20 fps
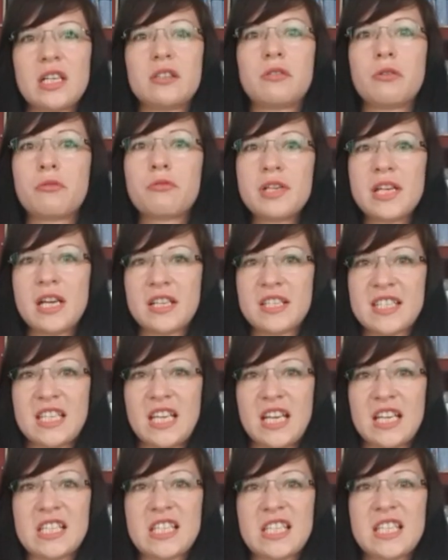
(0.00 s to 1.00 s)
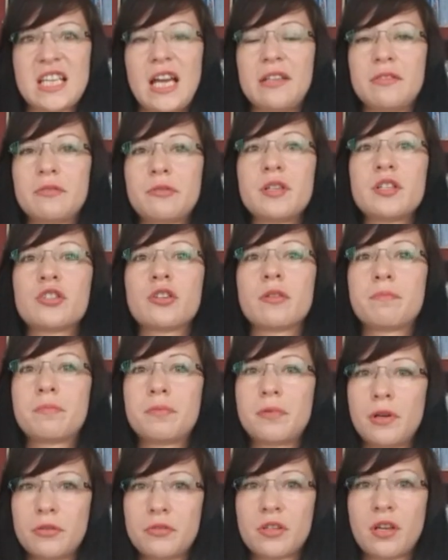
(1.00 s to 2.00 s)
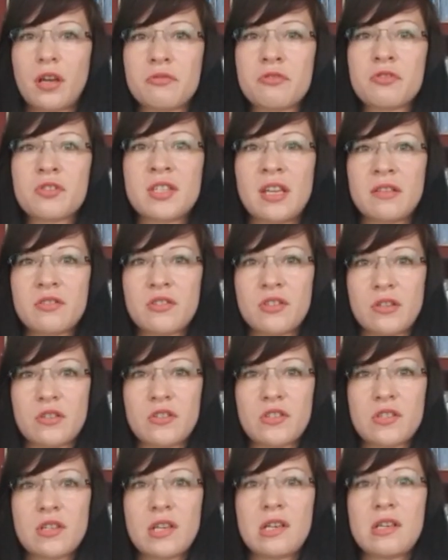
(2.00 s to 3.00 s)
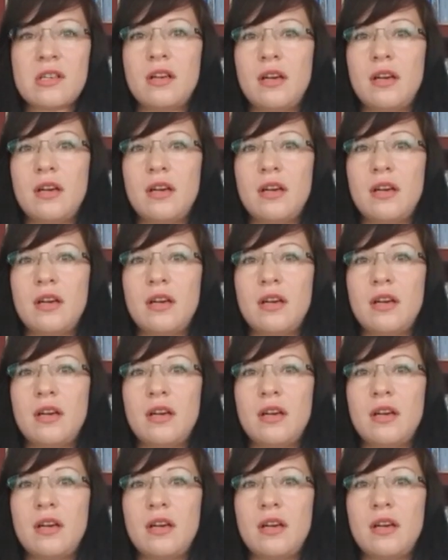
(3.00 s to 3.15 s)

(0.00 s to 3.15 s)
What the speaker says: to reassess and reach a broad consensus